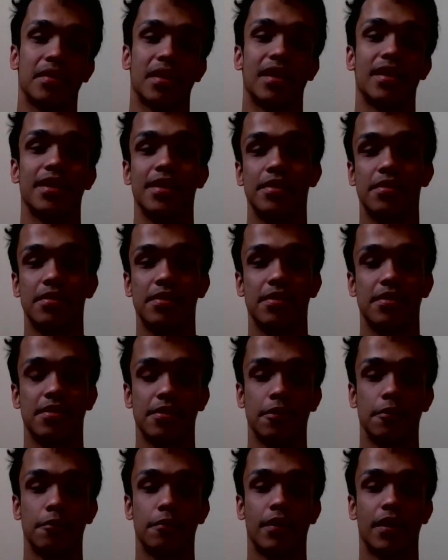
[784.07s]
at
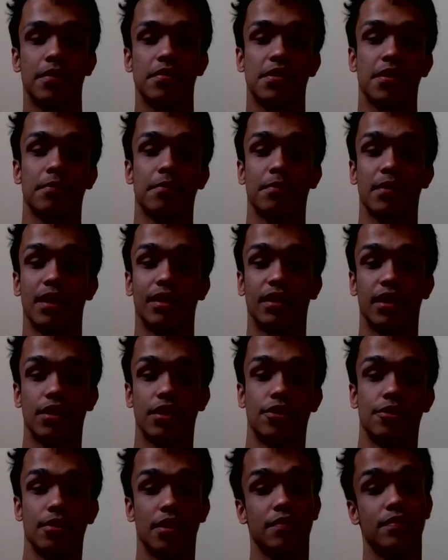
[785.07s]
least you found something
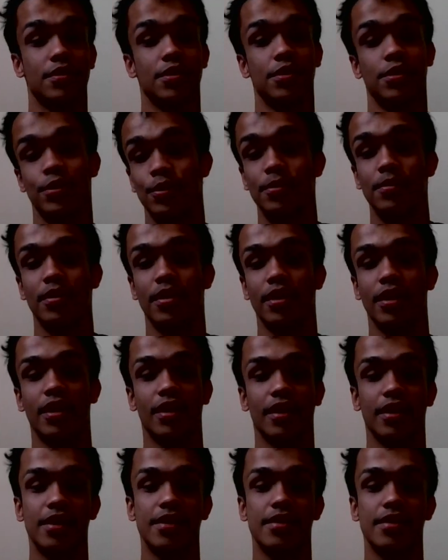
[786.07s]
that you love to do, and
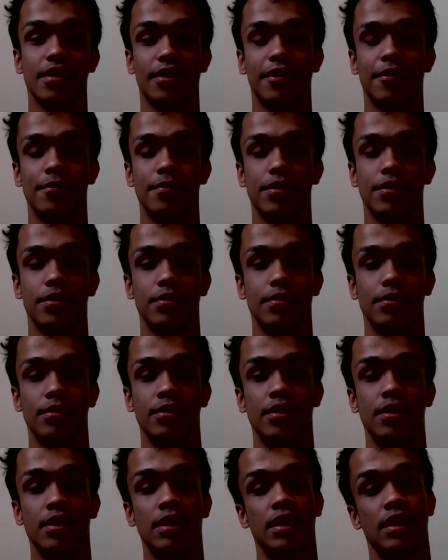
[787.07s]
at least it gives you